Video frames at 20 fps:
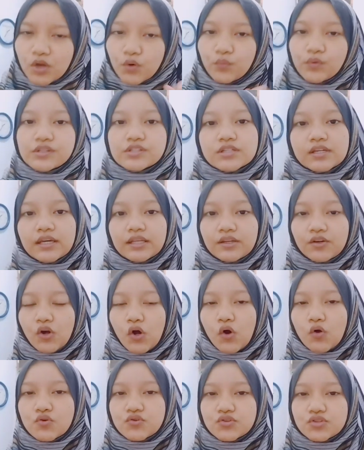which can
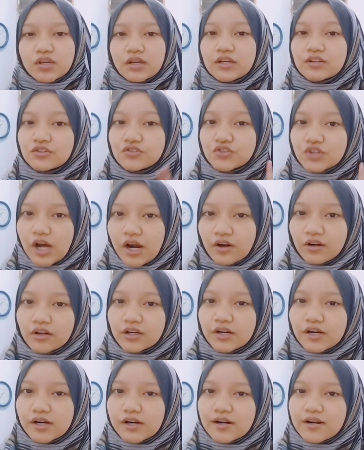cause
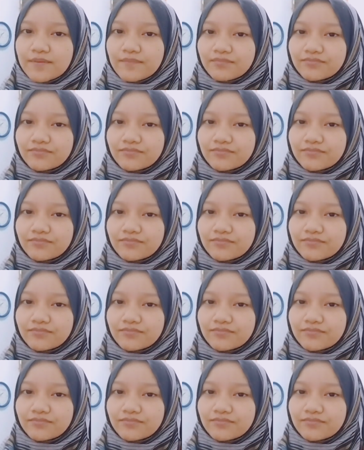darker,